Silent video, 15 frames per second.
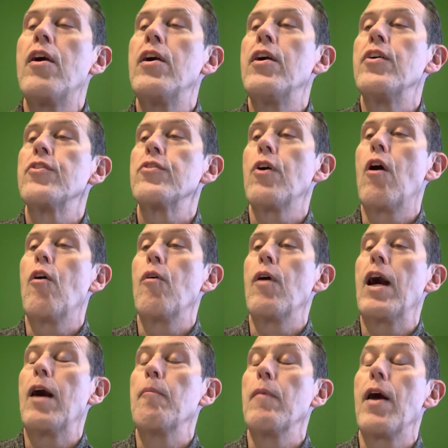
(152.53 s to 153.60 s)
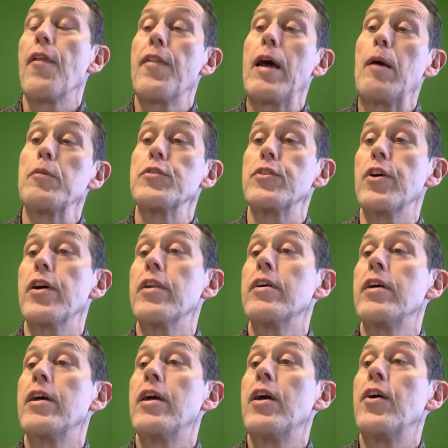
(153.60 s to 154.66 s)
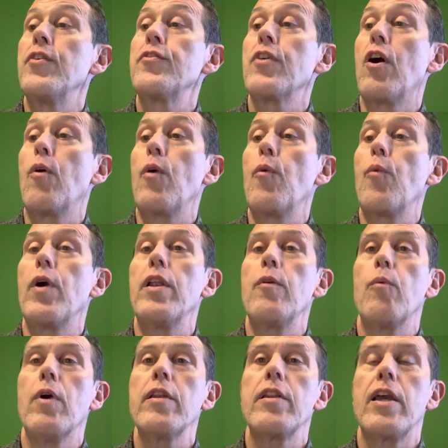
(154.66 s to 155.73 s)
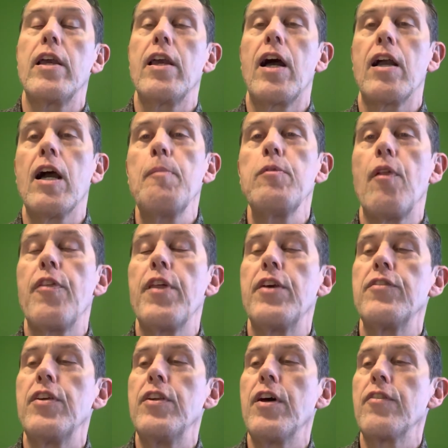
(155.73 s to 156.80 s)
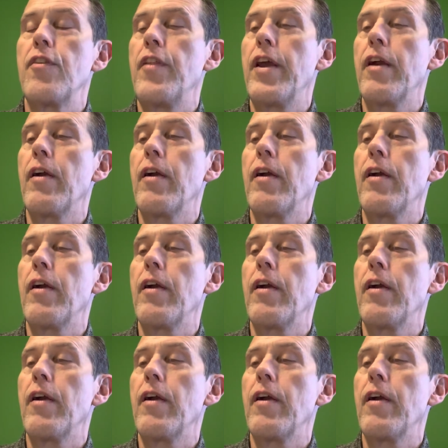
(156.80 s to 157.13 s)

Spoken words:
So I thought that was good. So a couple of things he does in there,